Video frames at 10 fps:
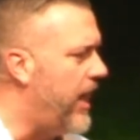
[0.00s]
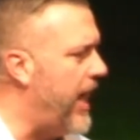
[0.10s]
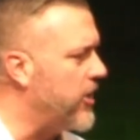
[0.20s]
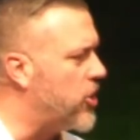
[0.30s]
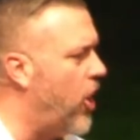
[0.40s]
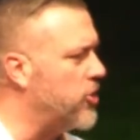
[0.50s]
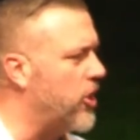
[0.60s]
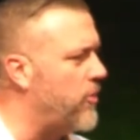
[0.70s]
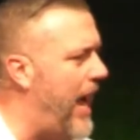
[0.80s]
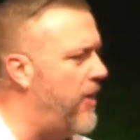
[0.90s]
and goes
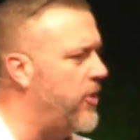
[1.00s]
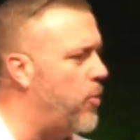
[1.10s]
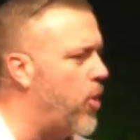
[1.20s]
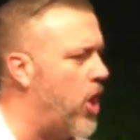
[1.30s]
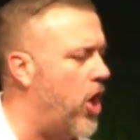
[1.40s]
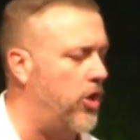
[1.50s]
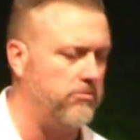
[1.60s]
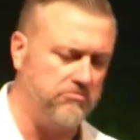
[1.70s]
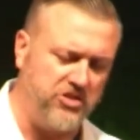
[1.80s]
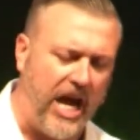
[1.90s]
around the world.
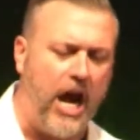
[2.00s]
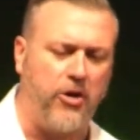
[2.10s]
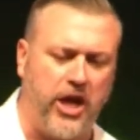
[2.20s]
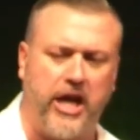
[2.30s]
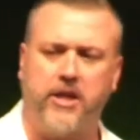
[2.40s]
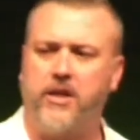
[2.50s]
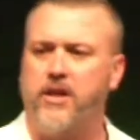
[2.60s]
Doubt it.